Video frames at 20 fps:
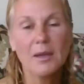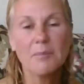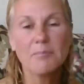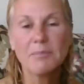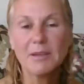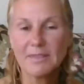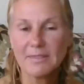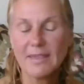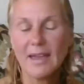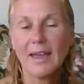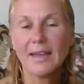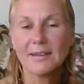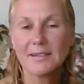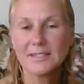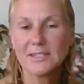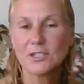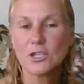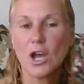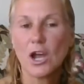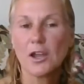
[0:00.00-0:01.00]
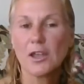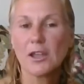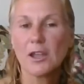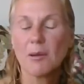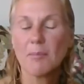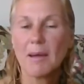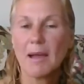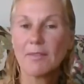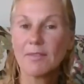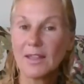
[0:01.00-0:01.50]
But that's talking
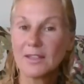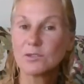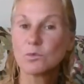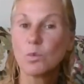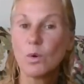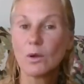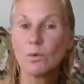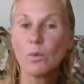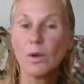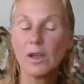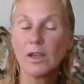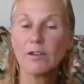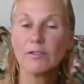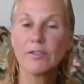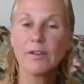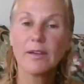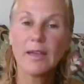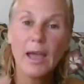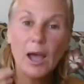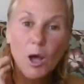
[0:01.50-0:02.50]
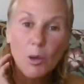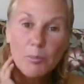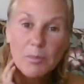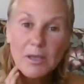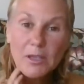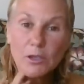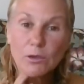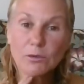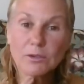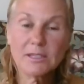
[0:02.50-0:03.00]
about, that's one way of
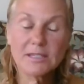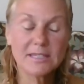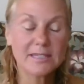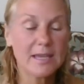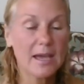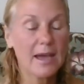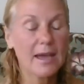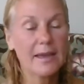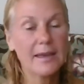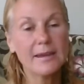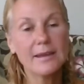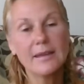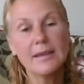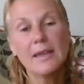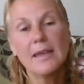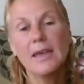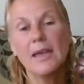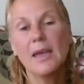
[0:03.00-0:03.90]
helping you decide.